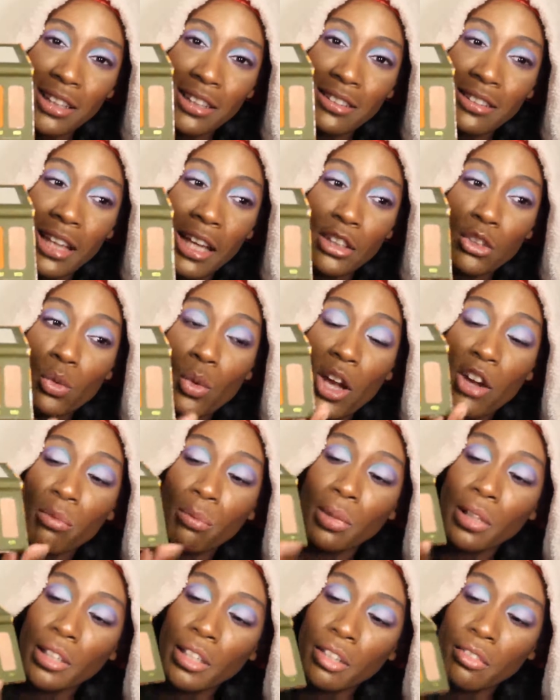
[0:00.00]
it's like you
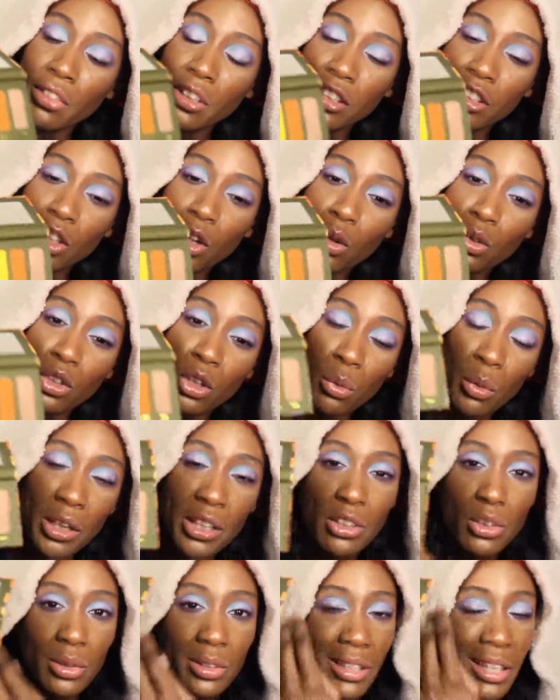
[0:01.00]
have plenty of these tones
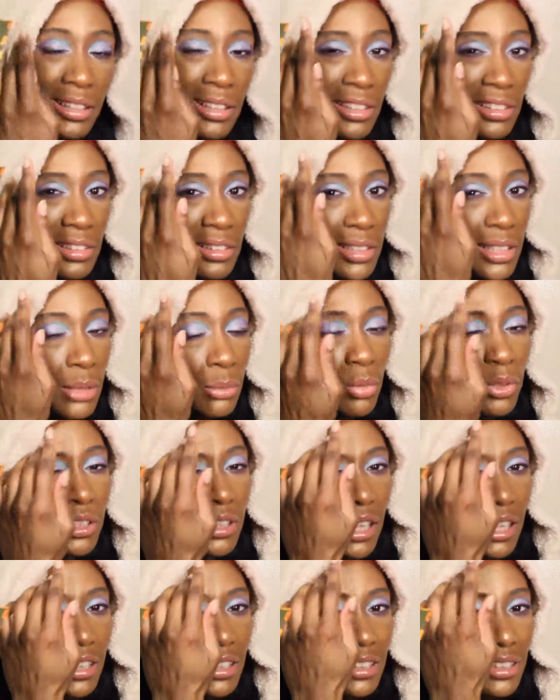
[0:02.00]
already, so it's like they just keep
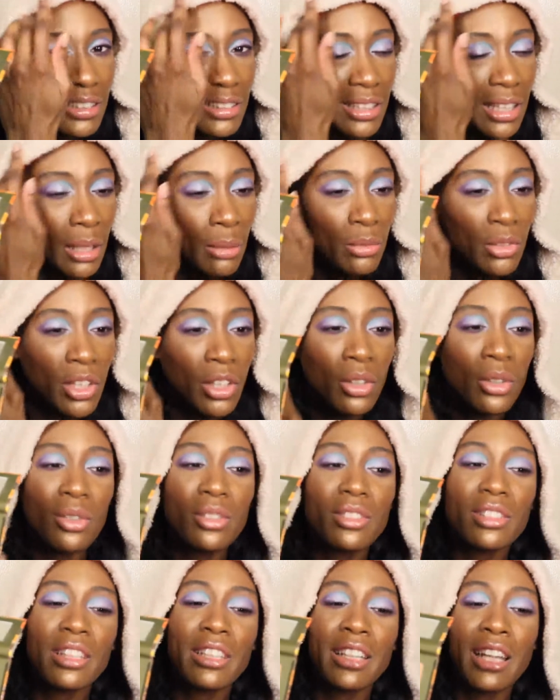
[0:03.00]
recycling the same
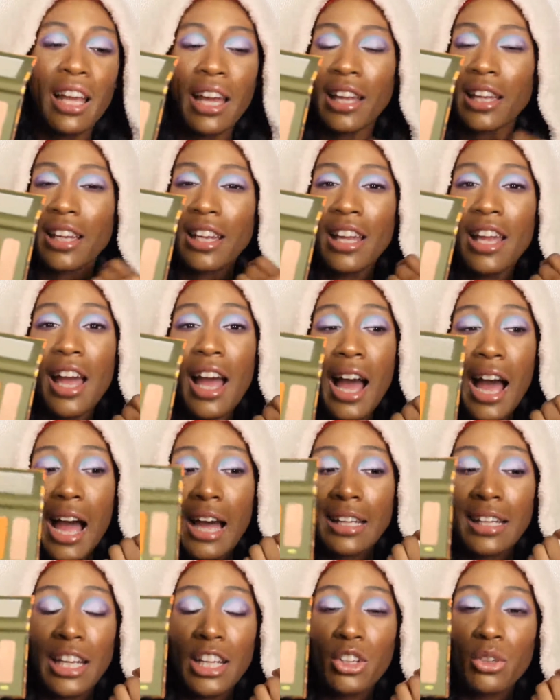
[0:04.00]
tones. And like,
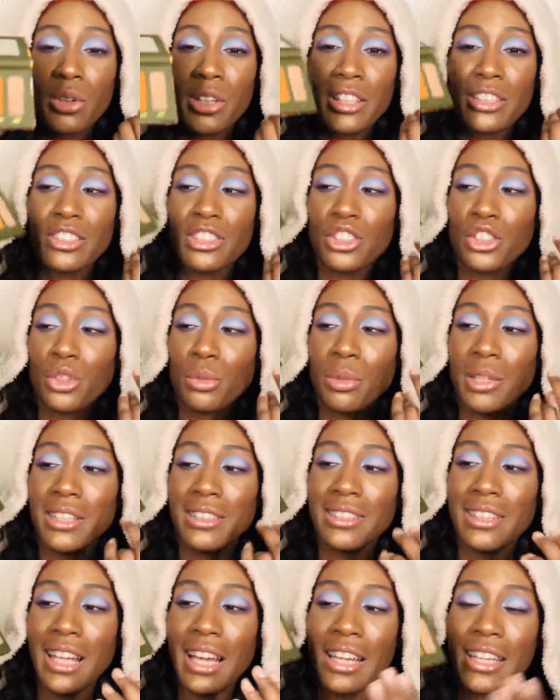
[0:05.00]
I like greens too, but
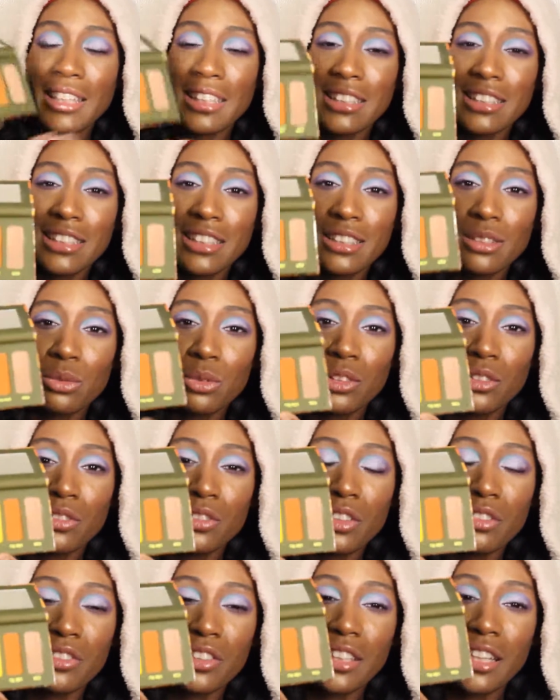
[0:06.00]
it's like this was
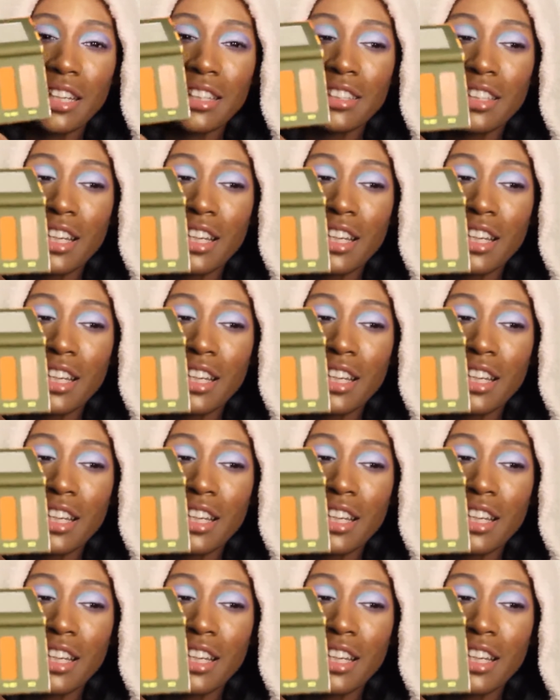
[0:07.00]
fifty-eight